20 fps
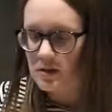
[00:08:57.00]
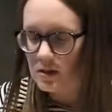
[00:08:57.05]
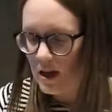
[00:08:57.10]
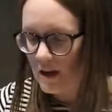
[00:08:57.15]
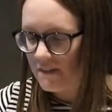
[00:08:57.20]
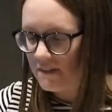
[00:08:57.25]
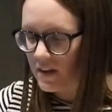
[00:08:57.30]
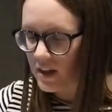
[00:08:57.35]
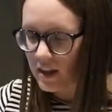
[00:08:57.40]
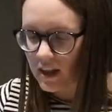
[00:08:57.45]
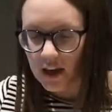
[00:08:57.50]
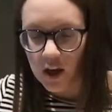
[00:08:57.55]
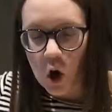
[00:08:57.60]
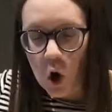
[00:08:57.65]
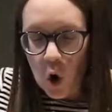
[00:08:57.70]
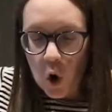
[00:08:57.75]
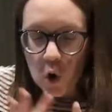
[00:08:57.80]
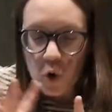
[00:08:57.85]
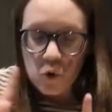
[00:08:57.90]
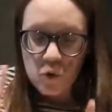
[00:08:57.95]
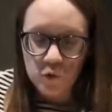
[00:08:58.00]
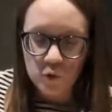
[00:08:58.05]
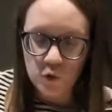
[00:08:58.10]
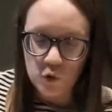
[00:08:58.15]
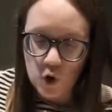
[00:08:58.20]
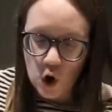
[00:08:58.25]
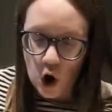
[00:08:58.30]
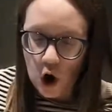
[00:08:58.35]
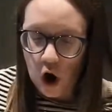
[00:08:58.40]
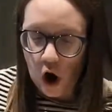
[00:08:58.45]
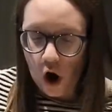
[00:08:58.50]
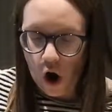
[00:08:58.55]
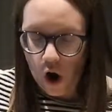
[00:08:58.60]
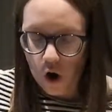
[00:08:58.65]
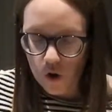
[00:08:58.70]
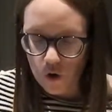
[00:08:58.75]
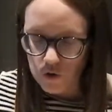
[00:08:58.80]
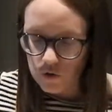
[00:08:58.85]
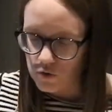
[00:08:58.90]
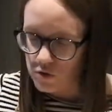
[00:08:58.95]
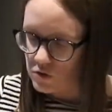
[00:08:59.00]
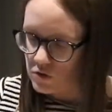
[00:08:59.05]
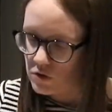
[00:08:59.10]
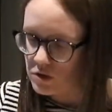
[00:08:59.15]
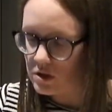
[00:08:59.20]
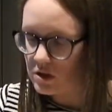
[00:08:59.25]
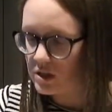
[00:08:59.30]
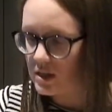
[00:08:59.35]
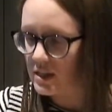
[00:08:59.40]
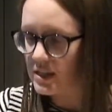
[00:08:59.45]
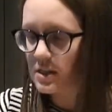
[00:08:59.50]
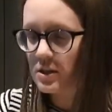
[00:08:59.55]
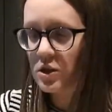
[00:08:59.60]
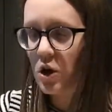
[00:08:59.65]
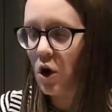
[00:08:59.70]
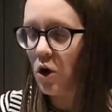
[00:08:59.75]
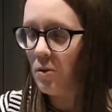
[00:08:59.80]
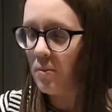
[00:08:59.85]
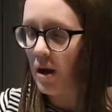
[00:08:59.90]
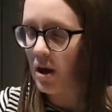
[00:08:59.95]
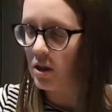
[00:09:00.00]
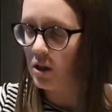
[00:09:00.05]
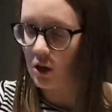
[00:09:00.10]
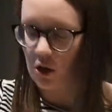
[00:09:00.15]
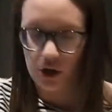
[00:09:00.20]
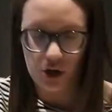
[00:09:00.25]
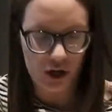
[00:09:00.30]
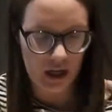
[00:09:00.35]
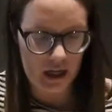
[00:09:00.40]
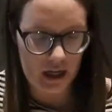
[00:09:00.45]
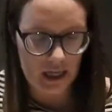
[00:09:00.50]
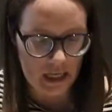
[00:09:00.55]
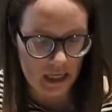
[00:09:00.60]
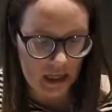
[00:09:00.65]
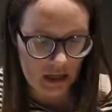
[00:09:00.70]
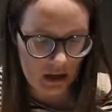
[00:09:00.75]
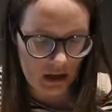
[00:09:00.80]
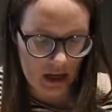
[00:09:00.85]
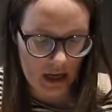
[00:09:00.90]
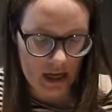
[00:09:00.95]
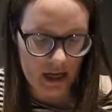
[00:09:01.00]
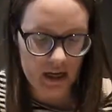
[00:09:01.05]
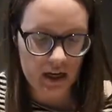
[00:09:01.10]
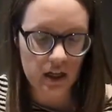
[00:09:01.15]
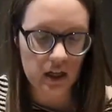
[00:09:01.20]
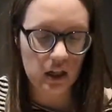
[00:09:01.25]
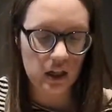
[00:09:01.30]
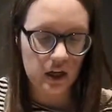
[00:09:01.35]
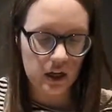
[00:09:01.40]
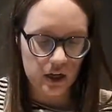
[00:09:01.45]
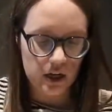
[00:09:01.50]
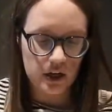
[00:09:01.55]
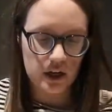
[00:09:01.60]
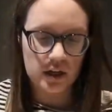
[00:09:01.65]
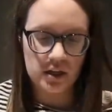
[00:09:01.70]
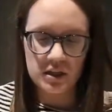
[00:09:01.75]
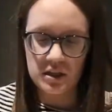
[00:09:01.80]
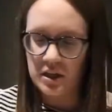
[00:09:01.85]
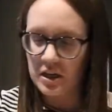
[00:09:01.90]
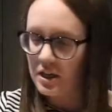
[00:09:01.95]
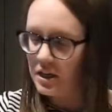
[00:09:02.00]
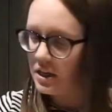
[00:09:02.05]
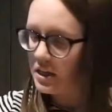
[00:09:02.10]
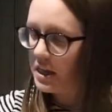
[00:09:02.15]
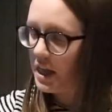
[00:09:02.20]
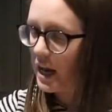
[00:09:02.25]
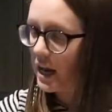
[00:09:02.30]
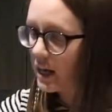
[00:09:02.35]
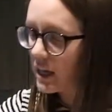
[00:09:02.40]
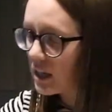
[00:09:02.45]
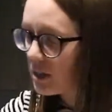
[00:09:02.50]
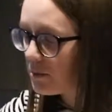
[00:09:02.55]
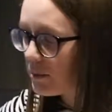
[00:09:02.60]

I feel like overall, this is all about learning, and I learned that I can